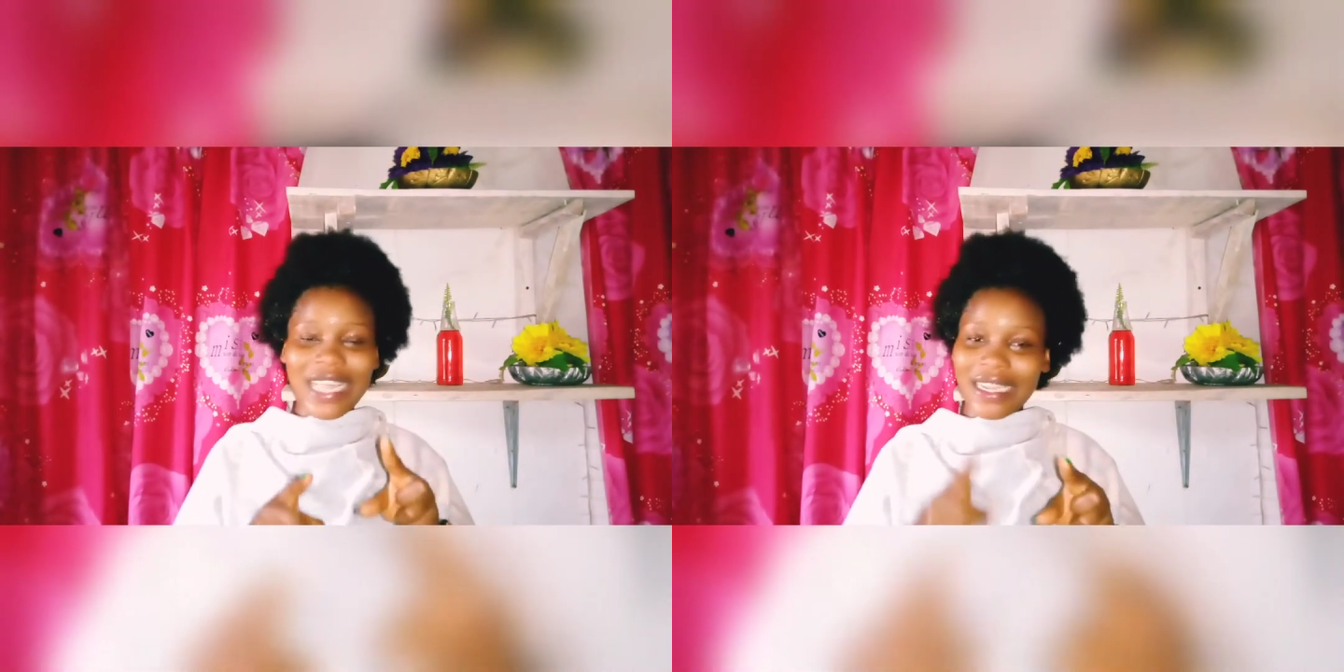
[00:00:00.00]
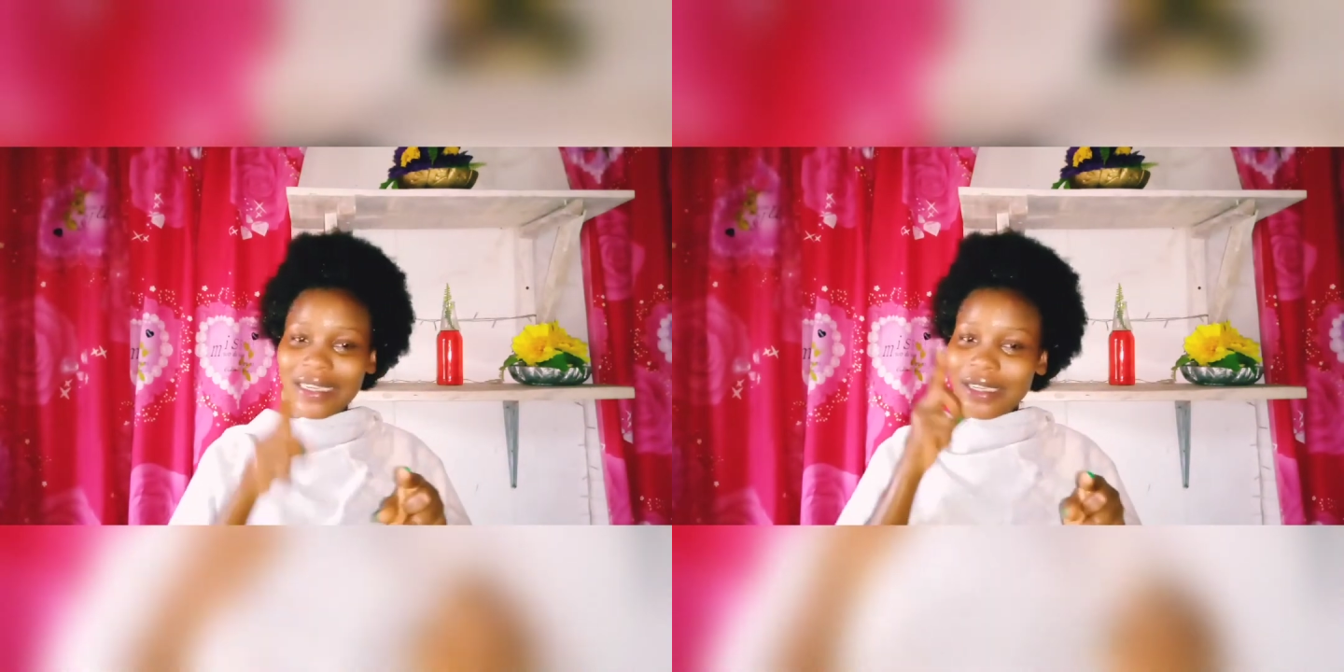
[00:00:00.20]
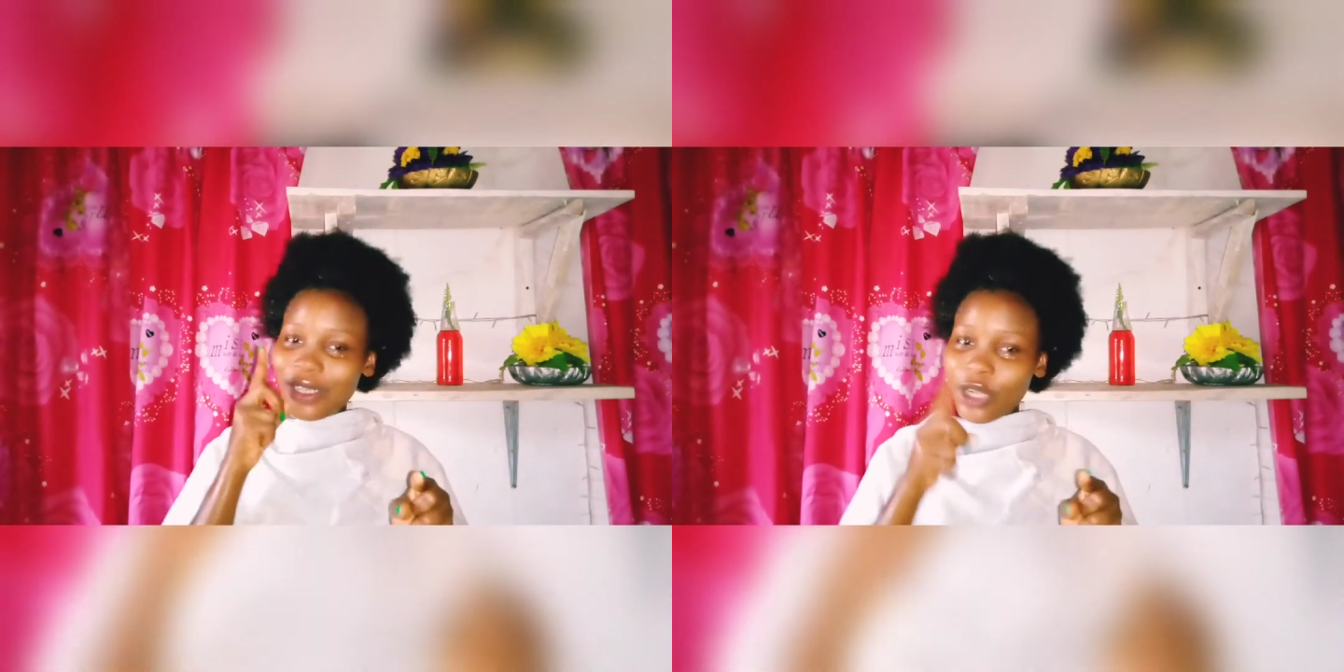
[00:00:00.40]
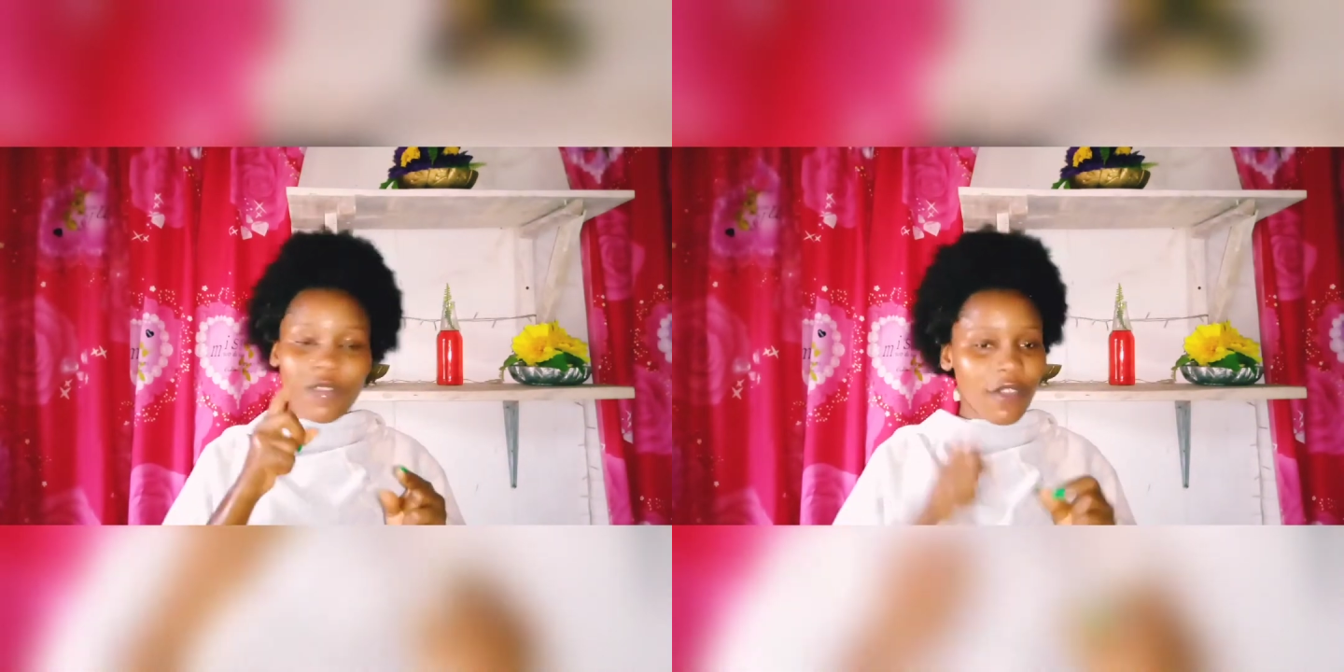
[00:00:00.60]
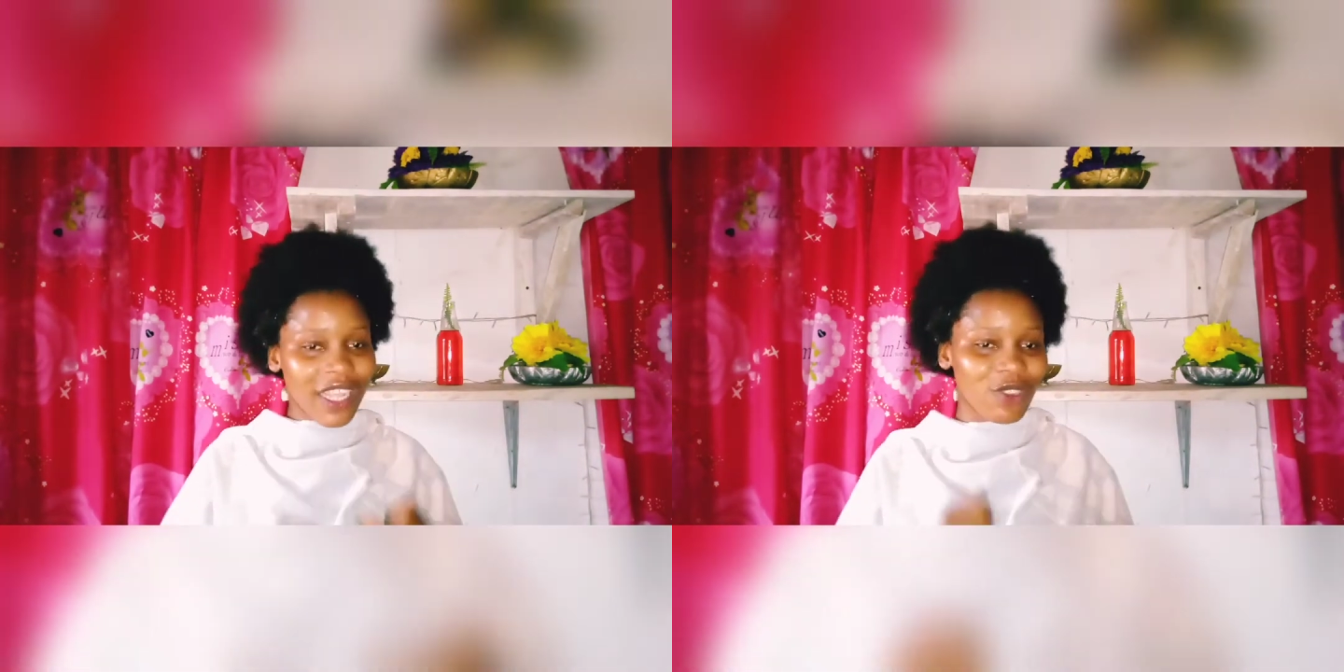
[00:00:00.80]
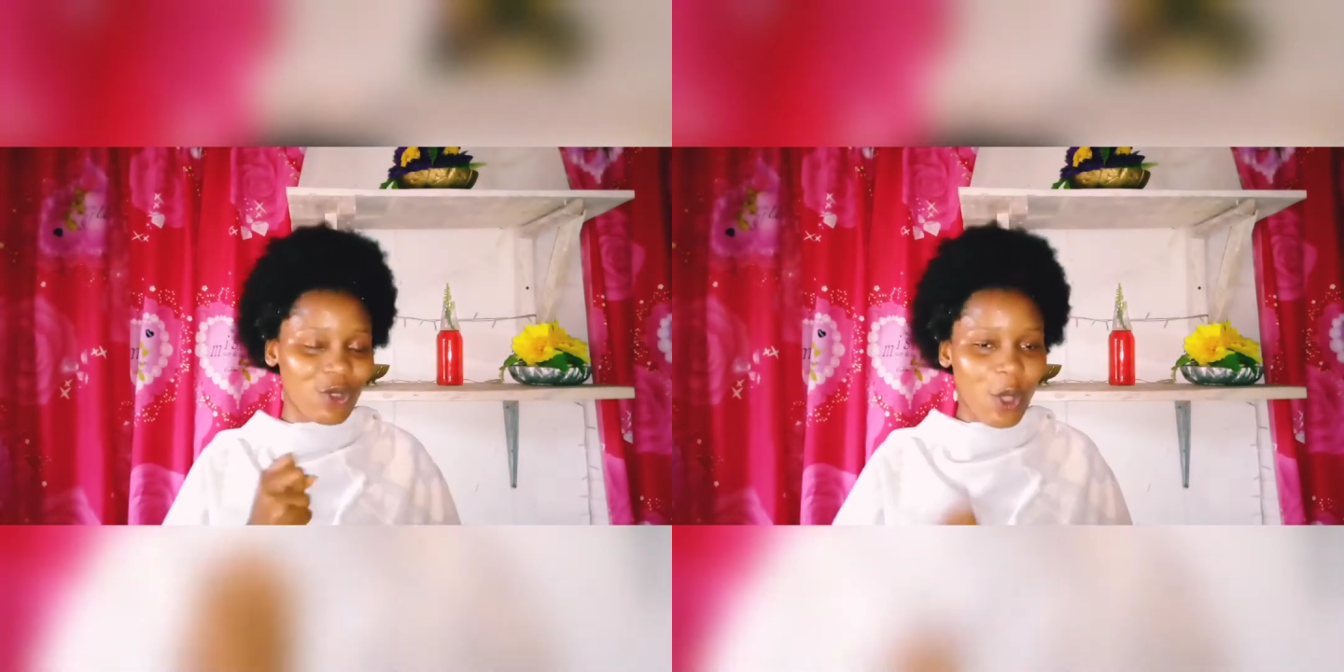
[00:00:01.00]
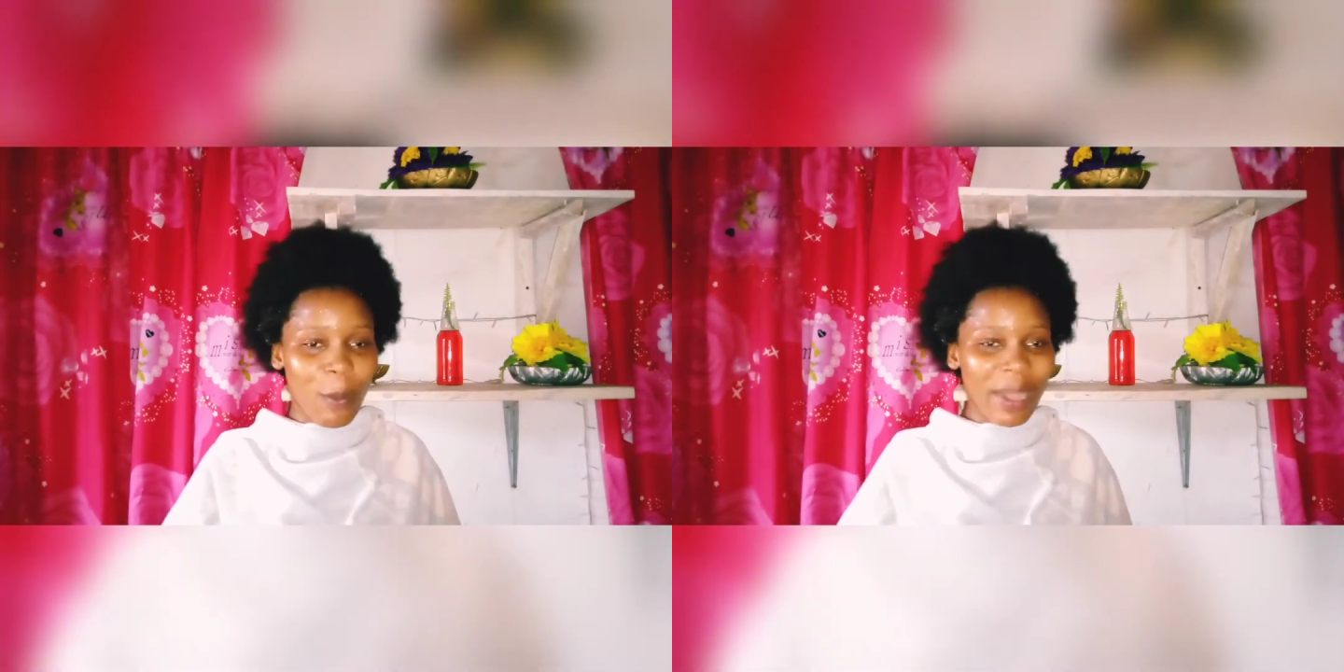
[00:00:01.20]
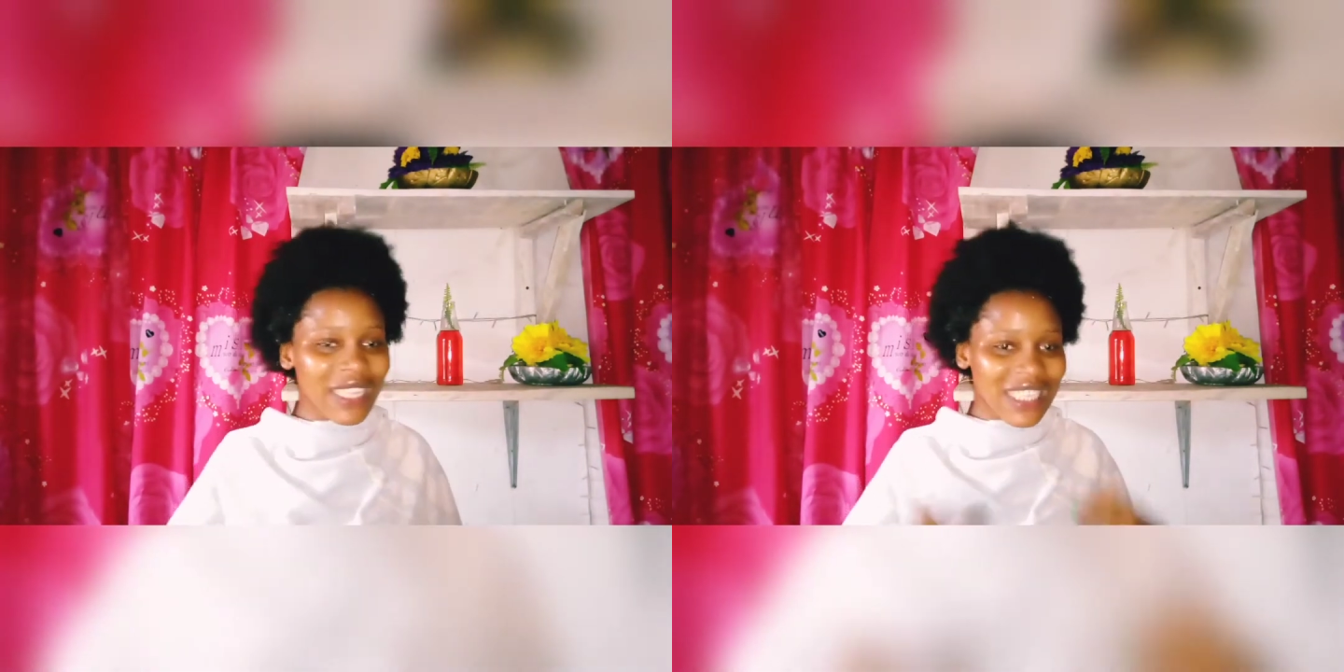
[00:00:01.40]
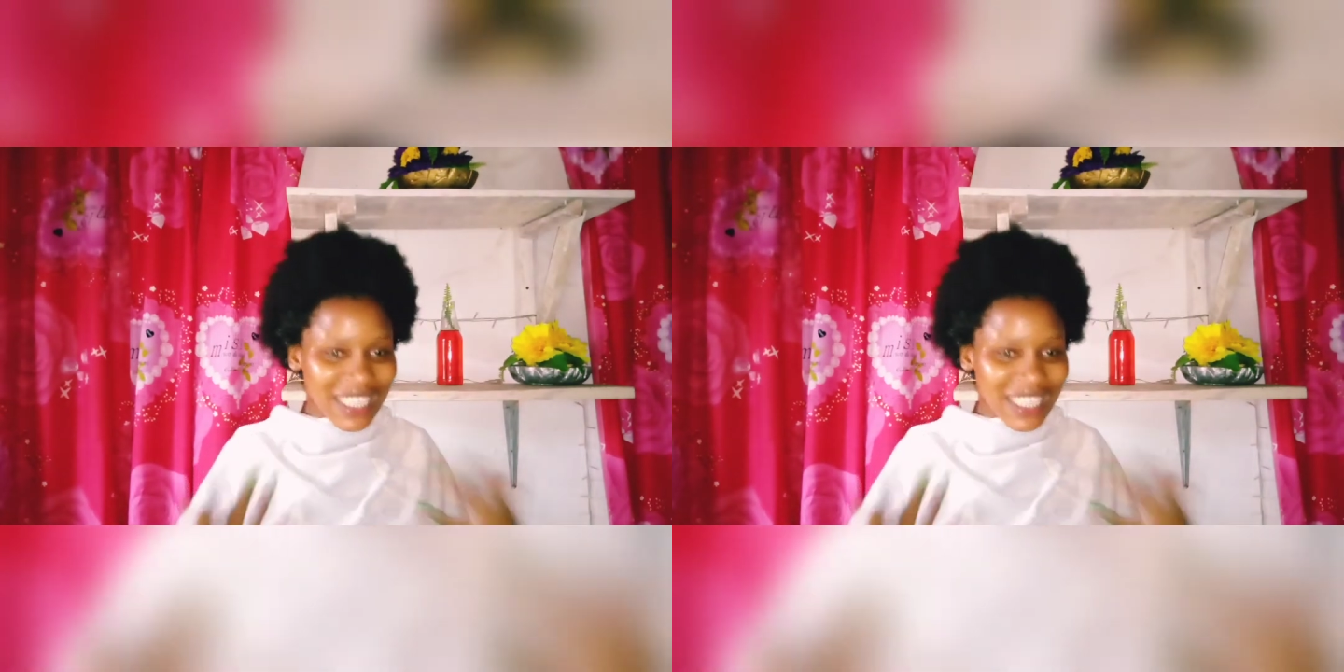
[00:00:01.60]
And don't forget to comment.